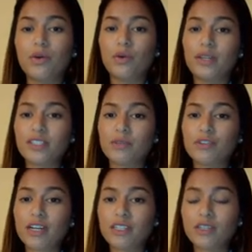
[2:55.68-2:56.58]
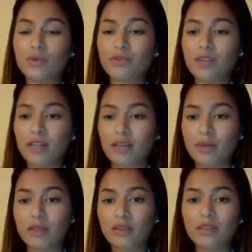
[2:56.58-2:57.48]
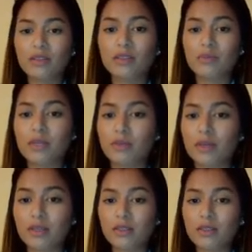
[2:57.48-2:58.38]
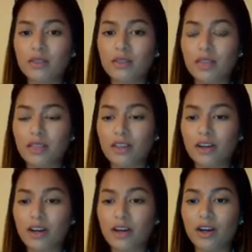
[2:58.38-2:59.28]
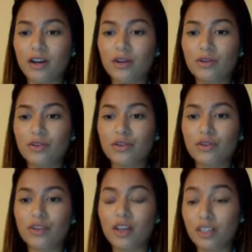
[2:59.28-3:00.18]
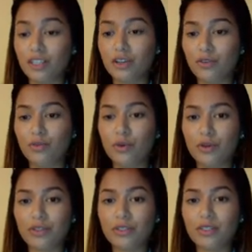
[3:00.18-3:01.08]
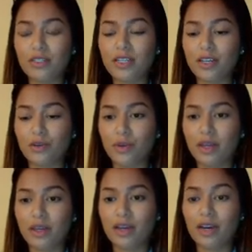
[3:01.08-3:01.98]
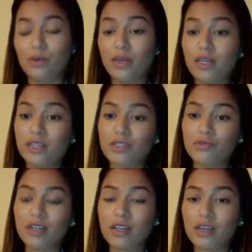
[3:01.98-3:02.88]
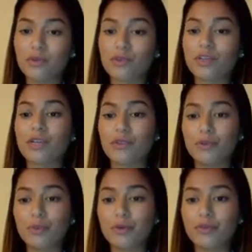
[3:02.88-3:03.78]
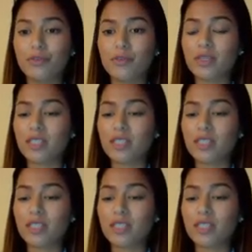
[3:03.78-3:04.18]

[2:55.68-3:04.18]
When subtracting with renaming, this simply means that there are not enough ones to take away, and we need to rename or regroup from the